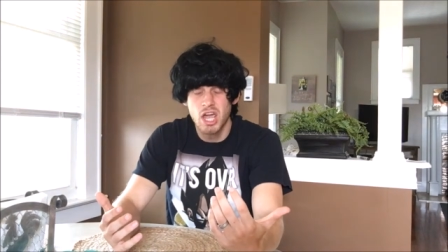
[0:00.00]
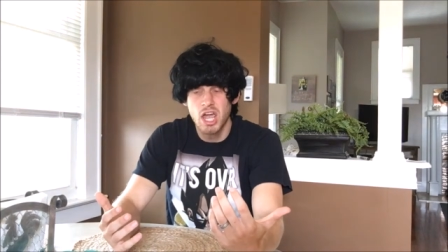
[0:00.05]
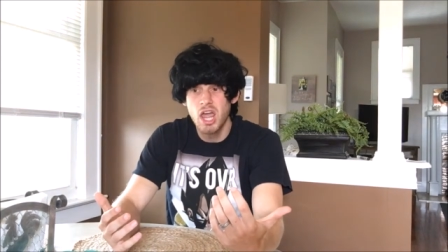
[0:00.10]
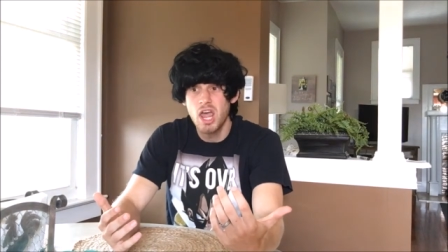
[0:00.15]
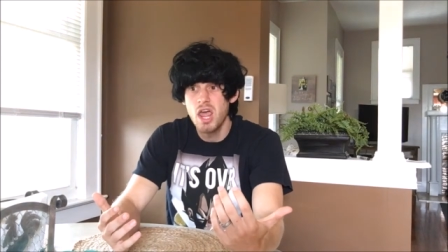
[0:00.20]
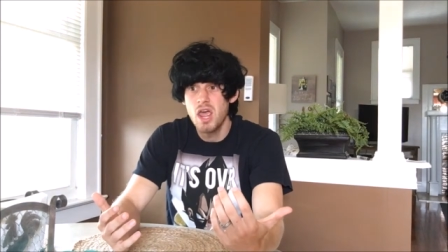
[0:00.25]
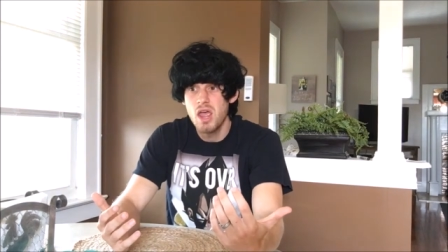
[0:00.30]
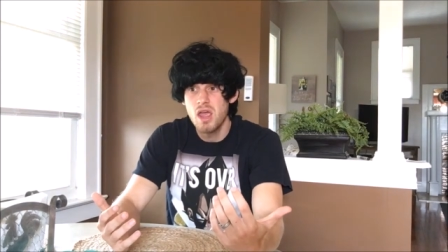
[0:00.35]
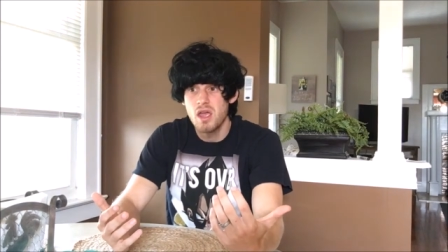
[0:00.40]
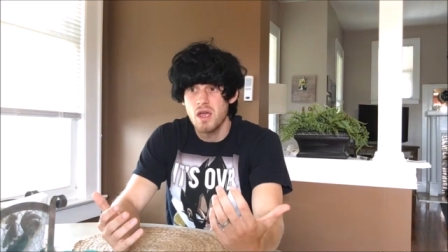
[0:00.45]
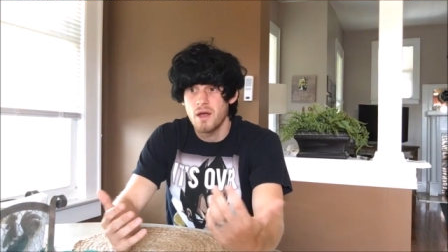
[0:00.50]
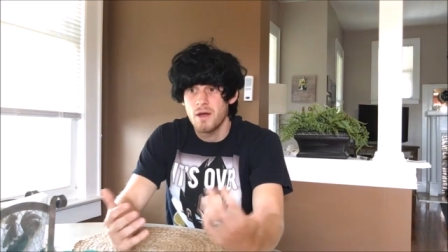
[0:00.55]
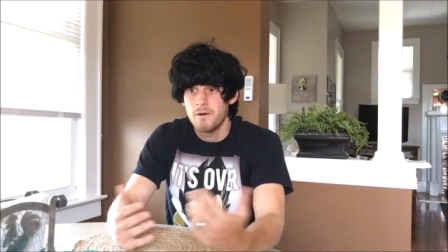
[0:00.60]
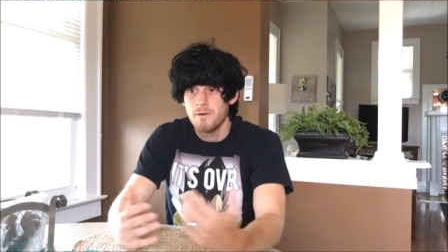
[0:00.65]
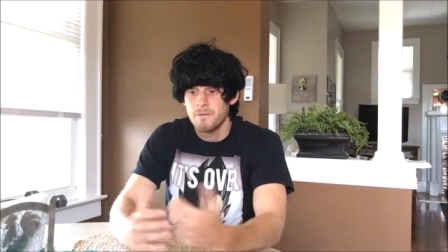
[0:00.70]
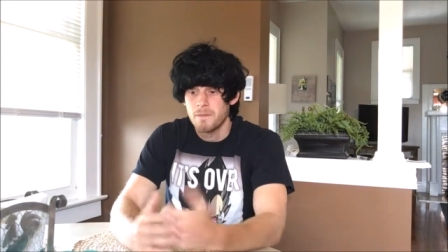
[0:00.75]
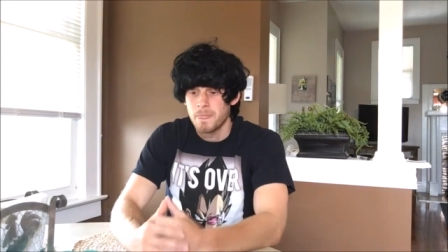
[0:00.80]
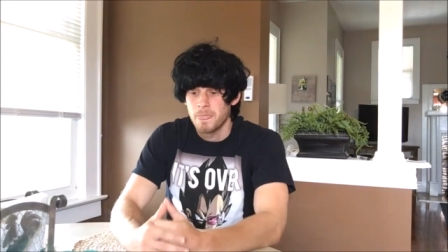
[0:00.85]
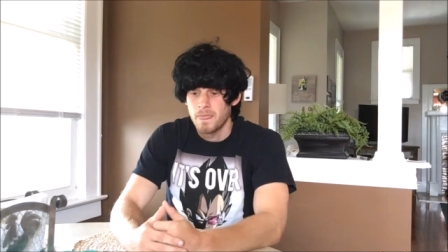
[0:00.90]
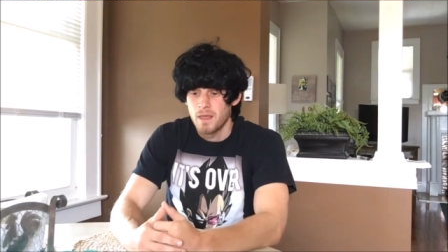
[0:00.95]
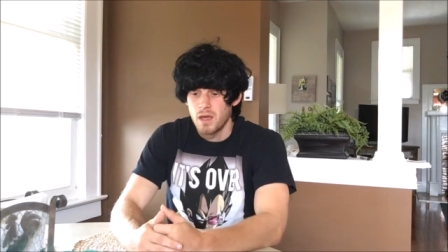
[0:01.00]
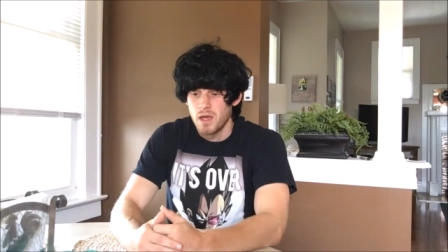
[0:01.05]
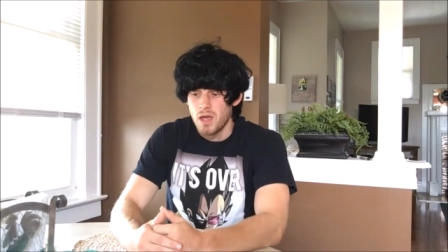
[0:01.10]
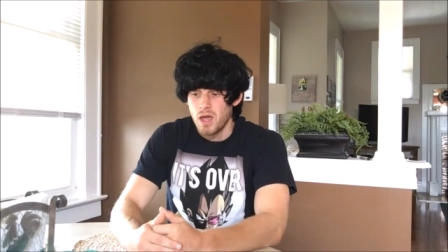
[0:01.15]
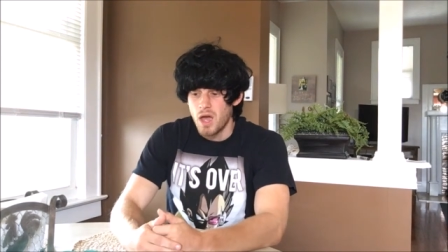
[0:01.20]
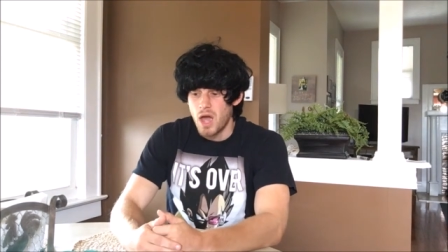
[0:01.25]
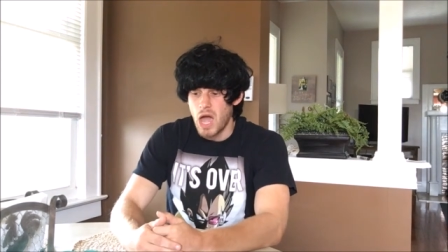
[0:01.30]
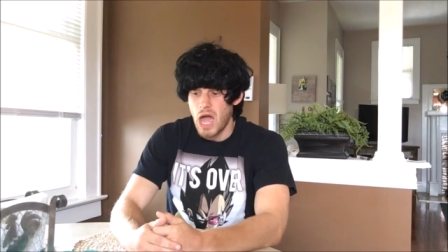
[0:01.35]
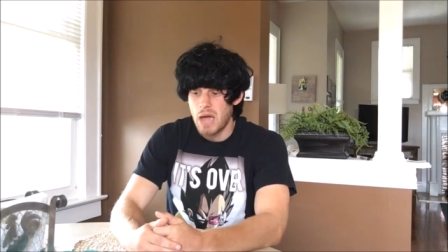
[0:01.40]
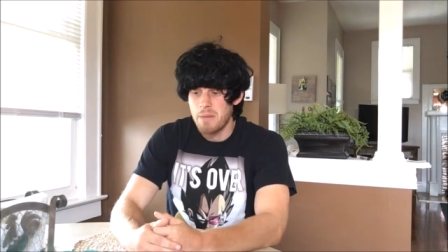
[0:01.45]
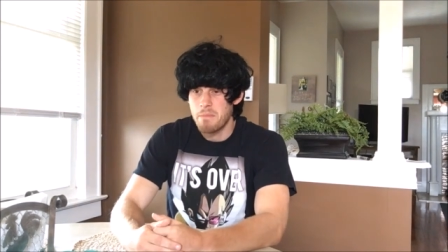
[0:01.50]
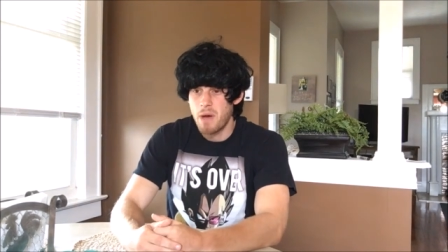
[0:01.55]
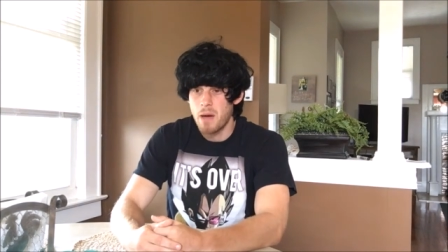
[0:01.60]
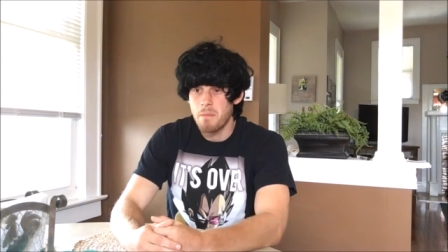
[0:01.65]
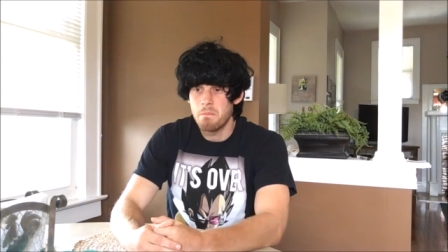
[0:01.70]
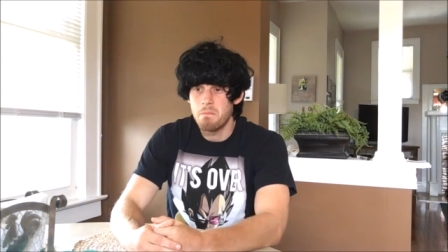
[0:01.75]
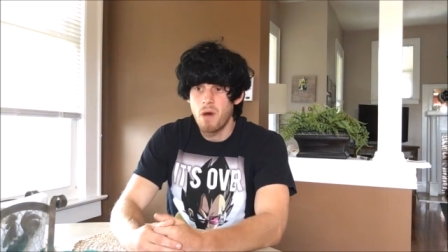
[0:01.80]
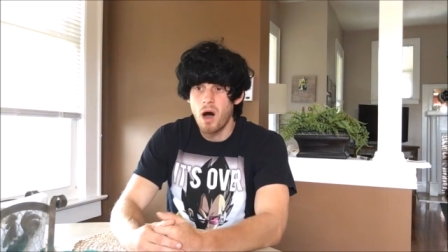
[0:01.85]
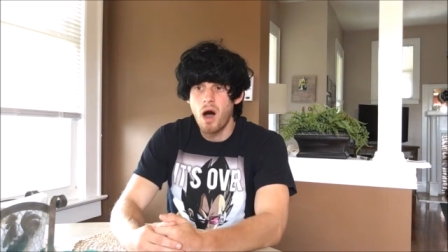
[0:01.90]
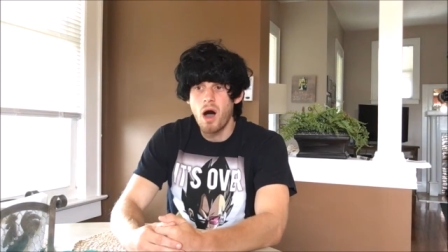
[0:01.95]
it, and my
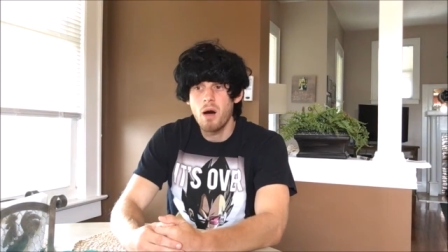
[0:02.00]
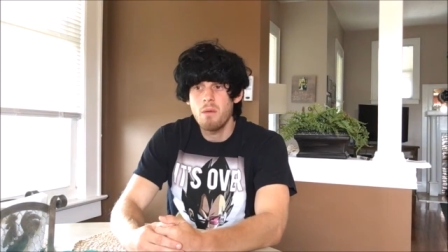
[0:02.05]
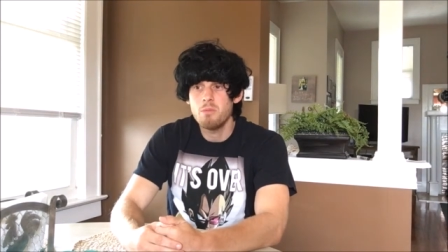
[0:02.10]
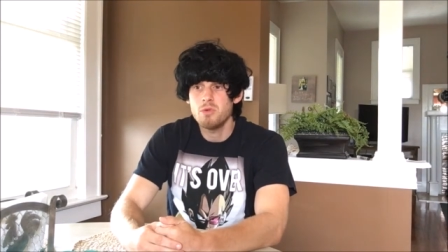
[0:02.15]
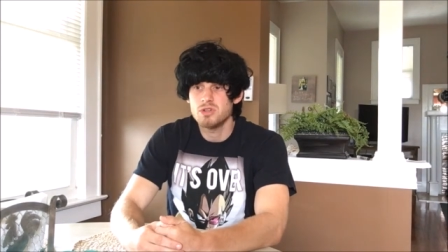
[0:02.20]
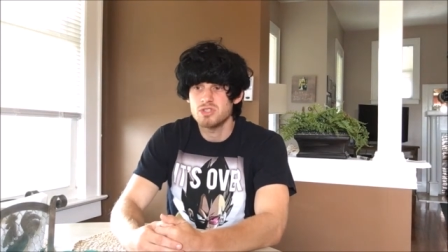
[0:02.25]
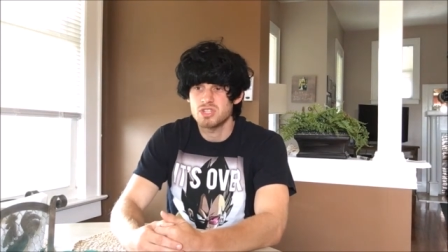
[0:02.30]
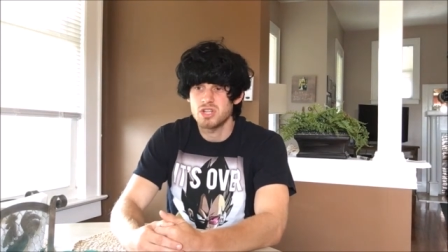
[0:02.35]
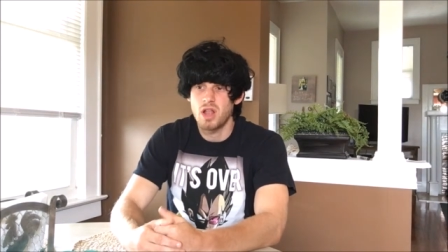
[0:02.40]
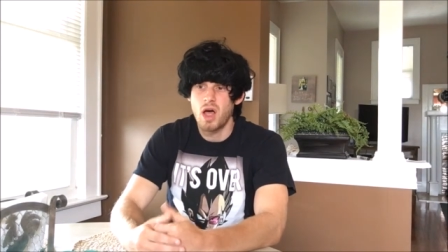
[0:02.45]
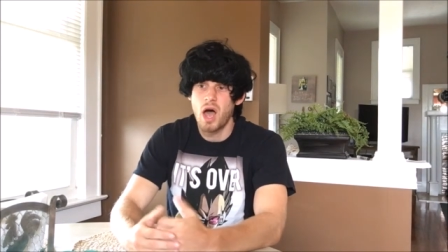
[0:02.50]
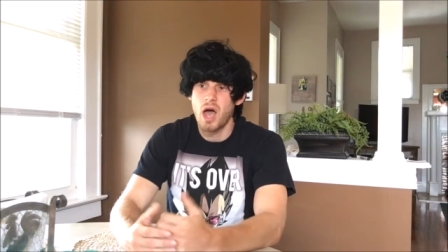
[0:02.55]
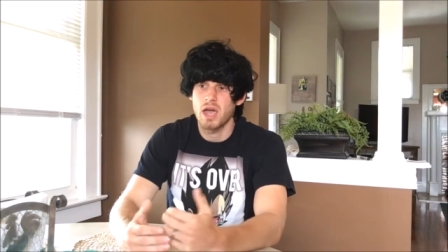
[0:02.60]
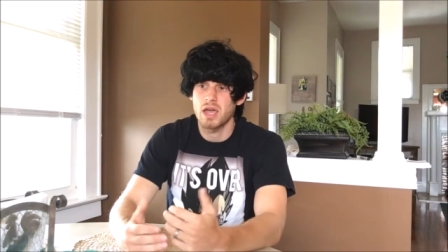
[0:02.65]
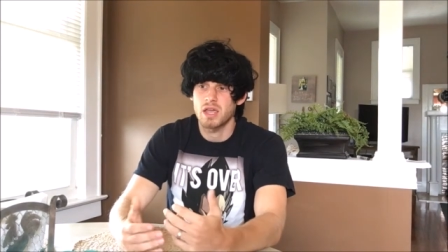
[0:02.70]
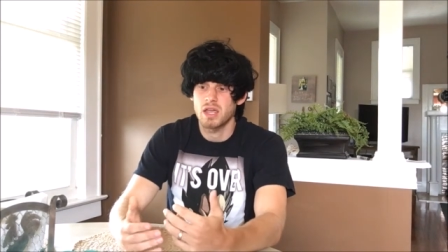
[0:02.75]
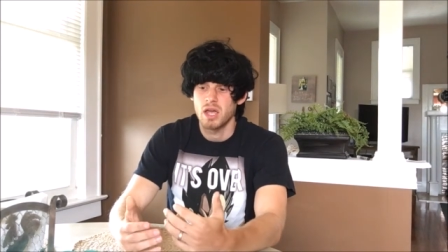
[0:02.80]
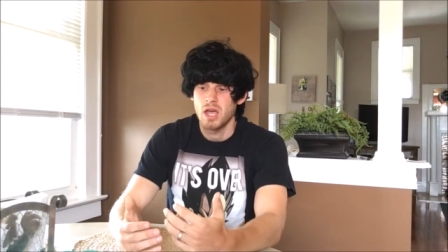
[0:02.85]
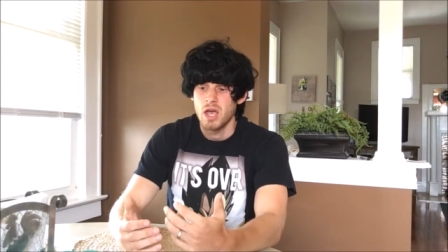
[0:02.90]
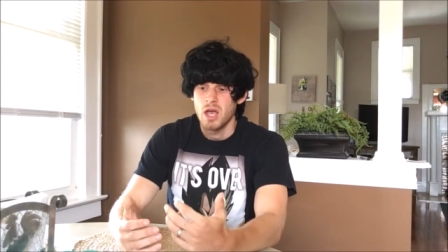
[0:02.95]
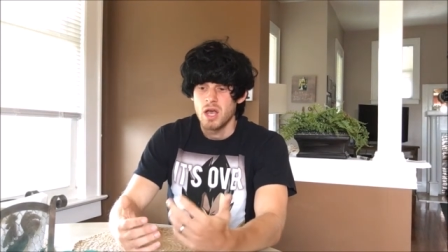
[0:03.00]
mom was like,